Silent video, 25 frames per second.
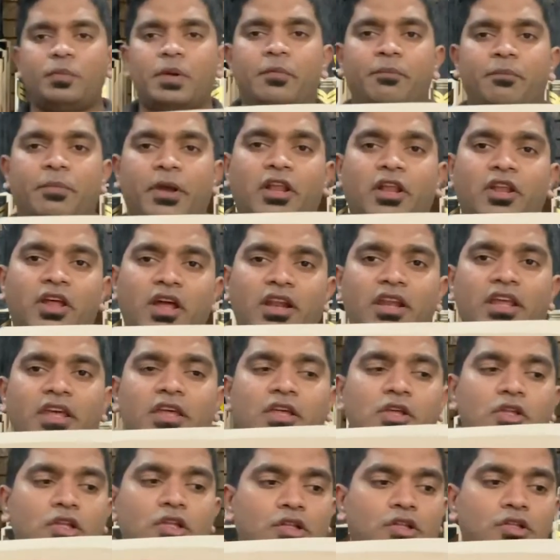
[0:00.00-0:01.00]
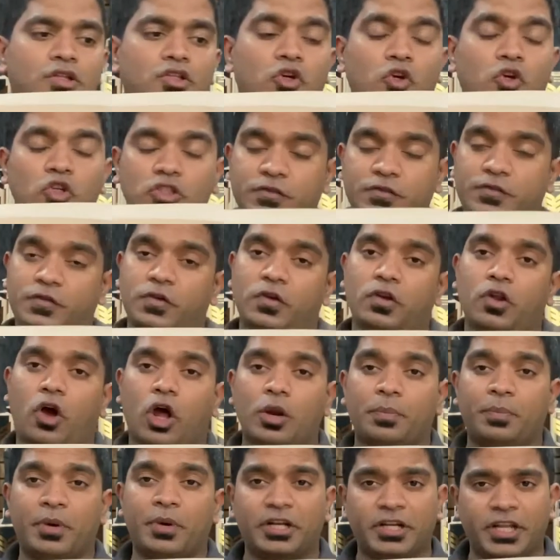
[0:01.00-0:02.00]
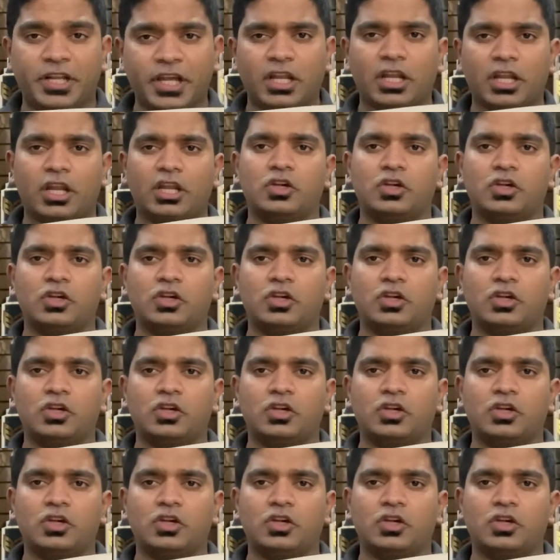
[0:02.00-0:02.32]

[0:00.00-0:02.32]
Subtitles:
peculiarly useful or particularly